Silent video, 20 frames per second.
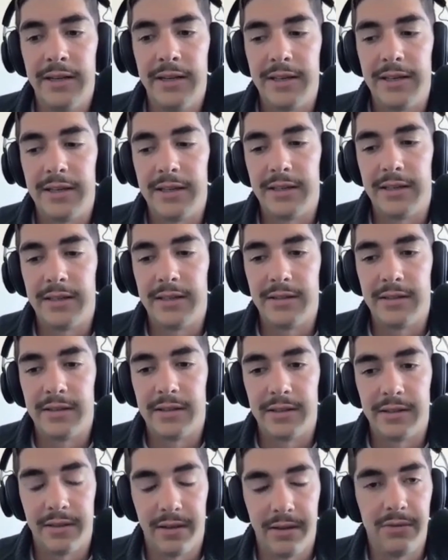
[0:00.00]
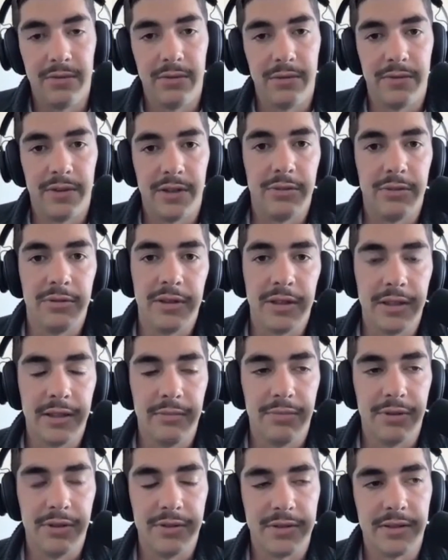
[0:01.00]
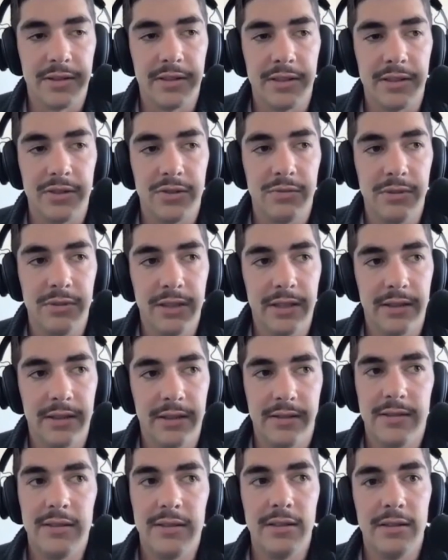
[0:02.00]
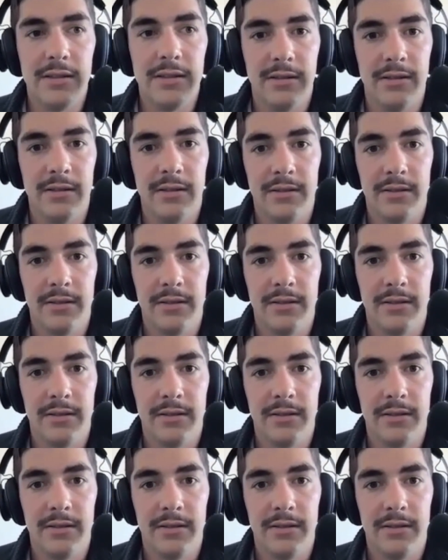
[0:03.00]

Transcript: And they grew very quickly post-launch. We led the seed.